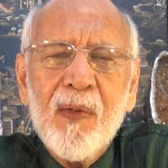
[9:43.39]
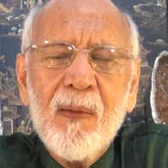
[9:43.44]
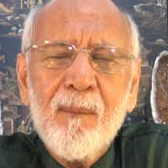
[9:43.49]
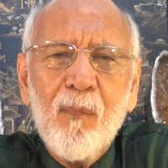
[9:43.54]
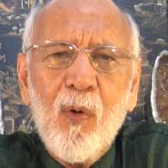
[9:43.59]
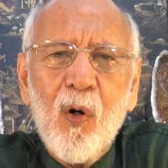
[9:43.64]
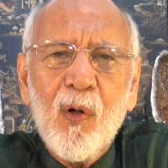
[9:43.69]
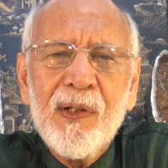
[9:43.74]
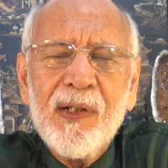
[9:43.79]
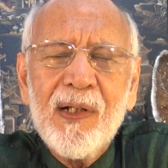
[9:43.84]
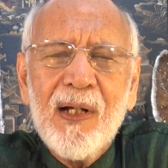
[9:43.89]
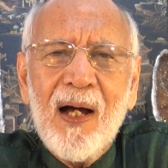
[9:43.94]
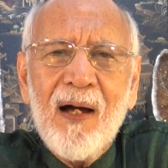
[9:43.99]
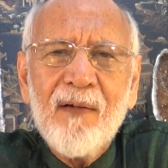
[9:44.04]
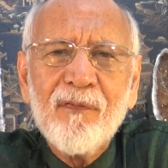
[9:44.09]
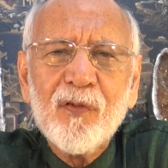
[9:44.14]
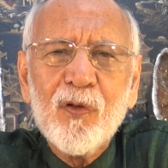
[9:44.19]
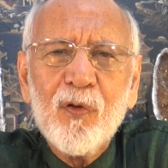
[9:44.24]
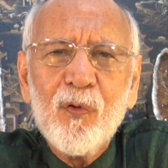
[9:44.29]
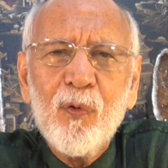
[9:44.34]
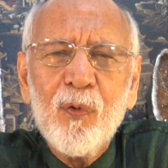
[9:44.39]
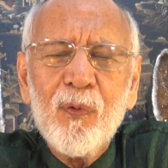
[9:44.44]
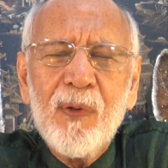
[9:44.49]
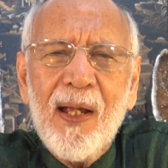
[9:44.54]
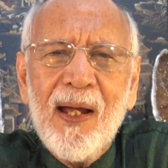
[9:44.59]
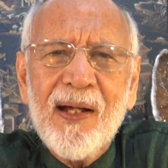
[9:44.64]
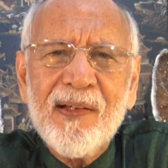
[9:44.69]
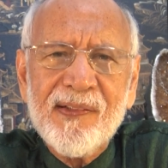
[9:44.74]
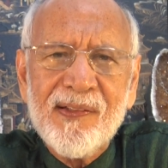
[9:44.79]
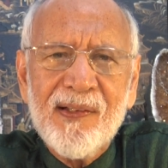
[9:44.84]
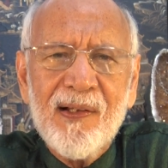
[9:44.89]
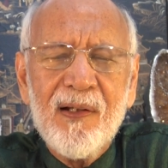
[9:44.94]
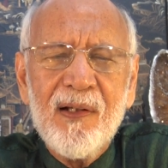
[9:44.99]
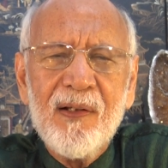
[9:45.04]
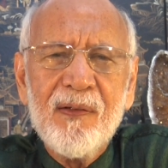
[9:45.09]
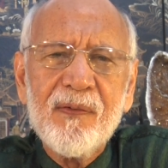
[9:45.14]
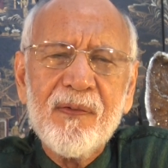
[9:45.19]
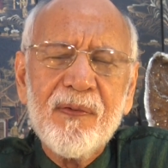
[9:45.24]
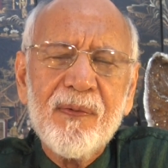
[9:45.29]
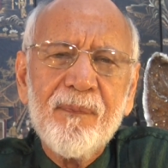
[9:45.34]
morning, afternoon,
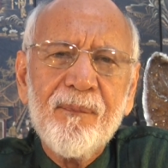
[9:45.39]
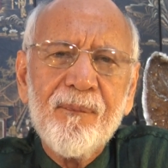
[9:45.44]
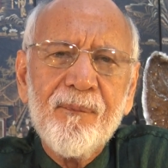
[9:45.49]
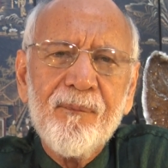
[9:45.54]
excellent.